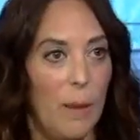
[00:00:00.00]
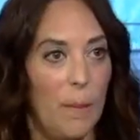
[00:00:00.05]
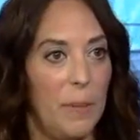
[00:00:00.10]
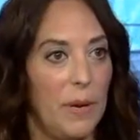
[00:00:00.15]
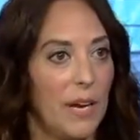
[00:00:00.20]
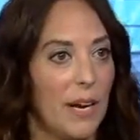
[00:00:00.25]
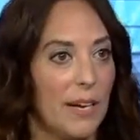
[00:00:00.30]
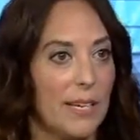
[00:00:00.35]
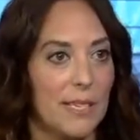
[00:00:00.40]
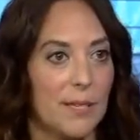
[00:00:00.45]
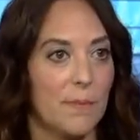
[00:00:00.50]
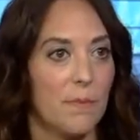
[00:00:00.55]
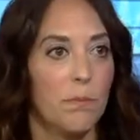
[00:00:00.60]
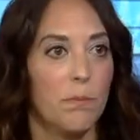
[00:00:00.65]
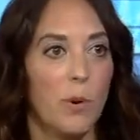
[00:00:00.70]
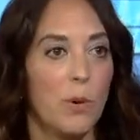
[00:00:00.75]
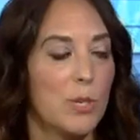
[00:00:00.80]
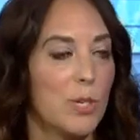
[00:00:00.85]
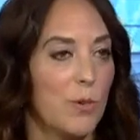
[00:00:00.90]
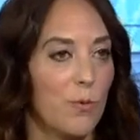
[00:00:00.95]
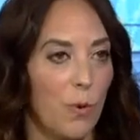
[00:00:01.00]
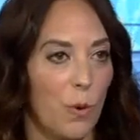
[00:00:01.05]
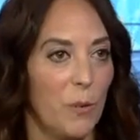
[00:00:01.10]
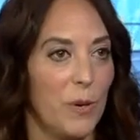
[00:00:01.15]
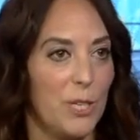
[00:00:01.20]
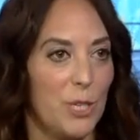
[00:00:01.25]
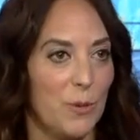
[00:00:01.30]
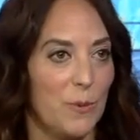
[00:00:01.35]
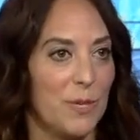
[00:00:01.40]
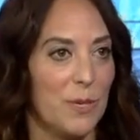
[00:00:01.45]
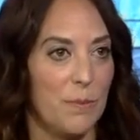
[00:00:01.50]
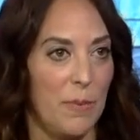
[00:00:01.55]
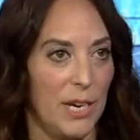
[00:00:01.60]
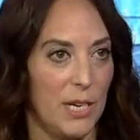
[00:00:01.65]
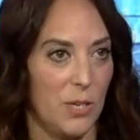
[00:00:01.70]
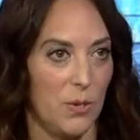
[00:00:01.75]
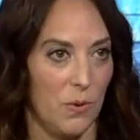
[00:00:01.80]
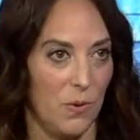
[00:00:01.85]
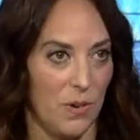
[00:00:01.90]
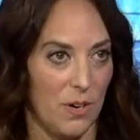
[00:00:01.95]
because most of what we do is make
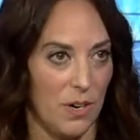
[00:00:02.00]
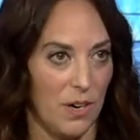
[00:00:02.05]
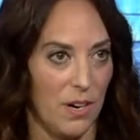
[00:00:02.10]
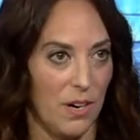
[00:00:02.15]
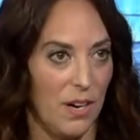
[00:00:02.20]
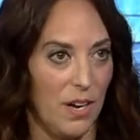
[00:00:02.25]
to order.